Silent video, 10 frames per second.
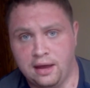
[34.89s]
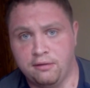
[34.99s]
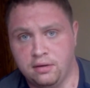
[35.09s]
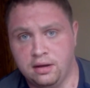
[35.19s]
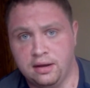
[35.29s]

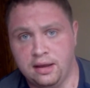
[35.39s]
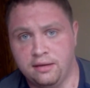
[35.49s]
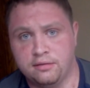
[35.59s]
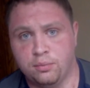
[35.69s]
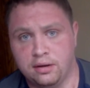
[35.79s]
that really
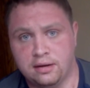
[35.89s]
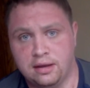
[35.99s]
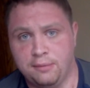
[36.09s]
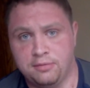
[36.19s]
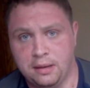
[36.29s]
is what
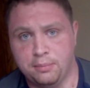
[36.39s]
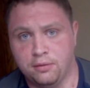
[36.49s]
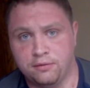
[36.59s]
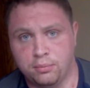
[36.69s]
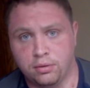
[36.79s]
keeps
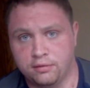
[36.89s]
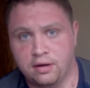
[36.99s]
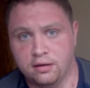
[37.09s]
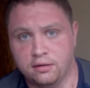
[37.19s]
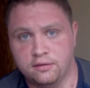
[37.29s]
people from world
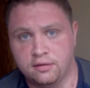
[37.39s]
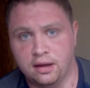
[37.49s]
records.